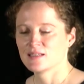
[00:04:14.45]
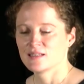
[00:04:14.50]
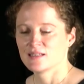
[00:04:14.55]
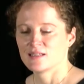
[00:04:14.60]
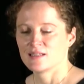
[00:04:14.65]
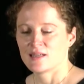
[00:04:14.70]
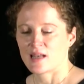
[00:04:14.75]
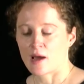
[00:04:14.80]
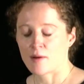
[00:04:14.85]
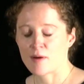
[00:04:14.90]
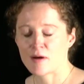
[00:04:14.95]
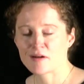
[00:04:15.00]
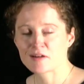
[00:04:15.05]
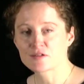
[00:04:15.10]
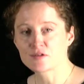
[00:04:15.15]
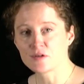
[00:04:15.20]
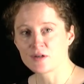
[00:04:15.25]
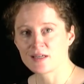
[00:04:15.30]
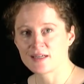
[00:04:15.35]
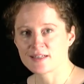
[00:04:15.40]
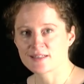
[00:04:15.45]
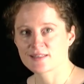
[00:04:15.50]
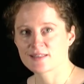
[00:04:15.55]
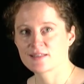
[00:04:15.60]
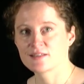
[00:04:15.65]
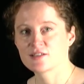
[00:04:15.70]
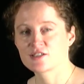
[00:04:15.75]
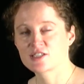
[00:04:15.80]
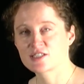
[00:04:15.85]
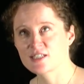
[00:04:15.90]
Now our goal has
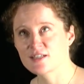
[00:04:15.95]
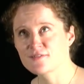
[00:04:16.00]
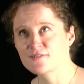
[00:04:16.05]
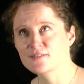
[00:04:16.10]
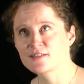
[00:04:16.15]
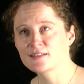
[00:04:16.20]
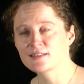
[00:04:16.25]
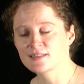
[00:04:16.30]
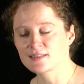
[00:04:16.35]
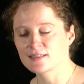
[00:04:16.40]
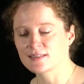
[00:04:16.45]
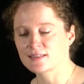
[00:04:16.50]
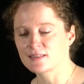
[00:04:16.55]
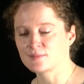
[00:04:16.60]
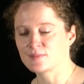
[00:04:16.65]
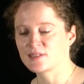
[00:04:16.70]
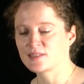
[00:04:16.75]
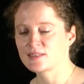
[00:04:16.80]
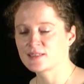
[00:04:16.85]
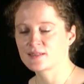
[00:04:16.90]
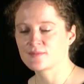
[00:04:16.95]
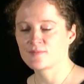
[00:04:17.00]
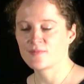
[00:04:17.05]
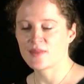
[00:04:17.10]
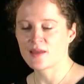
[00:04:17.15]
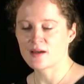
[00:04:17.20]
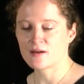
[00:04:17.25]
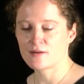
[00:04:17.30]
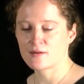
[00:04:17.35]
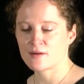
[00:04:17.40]
shifted a little bit.
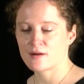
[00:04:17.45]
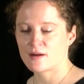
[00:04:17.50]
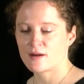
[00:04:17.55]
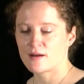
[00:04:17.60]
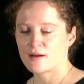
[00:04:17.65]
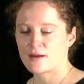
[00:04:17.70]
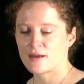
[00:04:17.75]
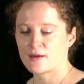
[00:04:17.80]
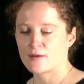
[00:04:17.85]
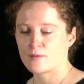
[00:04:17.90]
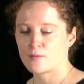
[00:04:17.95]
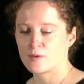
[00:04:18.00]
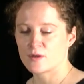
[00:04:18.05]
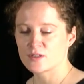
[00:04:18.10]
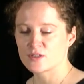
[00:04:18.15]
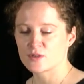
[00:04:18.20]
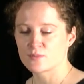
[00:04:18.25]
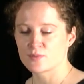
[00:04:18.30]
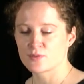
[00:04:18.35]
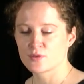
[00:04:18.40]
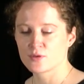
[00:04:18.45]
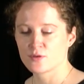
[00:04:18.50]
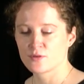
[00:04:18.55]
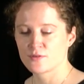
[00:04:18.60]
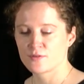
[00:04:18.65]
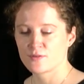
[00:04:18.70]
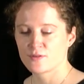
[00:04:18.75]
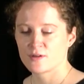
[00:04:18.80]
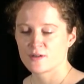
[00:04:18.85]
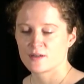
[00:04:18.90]
Now I want to
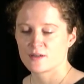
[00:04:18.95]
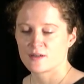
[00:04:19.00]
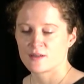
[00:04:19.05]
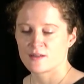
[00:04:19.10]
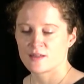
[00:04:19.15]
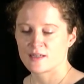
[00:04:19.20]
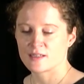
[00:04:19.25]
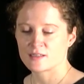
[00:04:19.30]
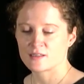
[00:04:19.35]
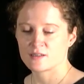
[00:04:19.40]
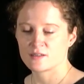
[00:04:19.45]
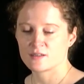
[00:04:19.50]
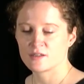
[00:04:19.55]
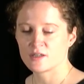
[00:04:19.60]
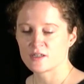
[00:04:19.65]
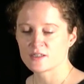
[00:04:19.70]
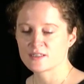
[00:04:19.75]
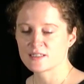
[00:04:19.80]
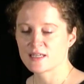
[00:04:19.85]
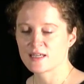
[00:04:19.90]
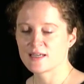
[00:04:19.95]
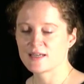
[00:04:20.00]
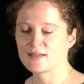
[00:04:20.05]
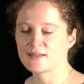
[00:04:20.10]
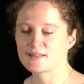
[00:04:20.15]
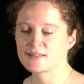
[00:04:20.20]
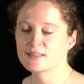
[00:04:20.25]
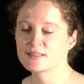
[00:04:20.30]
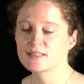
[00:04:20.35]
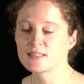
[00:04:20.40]
prove that not
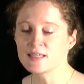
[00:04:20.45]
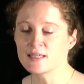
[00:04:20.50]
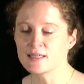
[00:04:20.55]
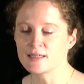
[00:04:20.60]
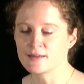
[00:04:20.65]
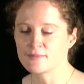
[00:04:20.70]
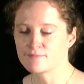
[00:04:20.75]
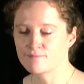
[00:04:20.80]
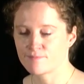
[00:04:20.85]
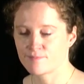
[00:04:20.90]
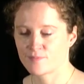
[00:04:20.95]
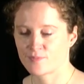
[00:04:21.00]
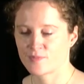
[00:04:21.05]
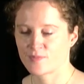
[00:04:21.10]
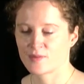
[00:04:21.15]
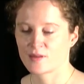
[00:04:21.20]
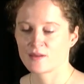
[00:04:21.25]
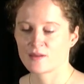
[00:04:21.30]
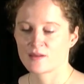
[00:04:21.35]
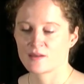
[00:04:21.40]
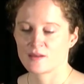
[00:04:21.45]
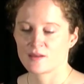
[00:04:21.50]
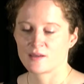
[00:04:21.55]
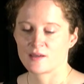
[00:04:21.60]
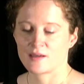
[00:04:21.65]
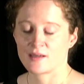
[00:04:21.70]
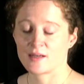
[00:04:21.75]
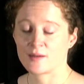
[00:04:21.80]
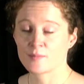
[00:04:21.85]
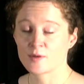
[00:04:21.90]
AC.
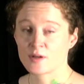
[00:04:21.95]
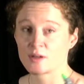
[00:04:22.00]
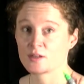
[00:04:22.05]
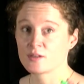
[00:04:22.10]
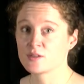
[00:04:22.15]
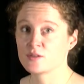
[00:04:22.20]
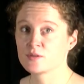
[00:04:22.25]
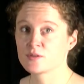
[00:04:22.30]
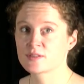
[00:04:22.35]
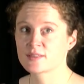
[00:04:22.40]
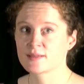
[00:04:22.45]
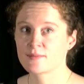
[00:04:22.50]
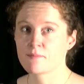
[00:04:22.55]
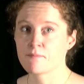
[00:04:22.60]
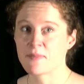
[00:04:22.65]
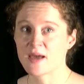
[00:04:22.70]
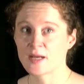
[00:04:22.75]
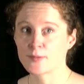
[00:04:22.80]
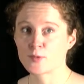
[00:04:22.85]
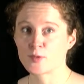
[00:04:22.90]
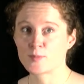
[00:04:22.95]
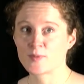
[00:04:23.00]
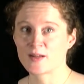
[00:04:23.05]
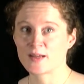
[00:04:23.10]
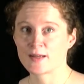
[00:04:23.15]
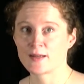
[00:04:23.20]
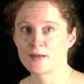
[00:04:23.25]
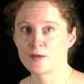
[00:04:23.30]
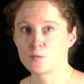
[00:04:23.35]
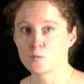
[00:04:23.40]
And I'm going to use backward
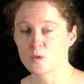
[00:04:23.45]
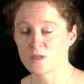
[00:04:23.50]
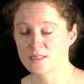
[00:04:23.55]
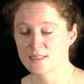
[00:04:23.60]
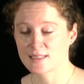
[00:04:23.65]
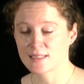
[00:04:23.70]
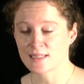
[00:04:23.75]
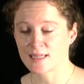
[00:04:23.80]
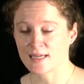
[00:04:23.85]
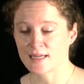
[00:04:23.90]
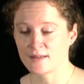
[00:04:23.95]
planning once again.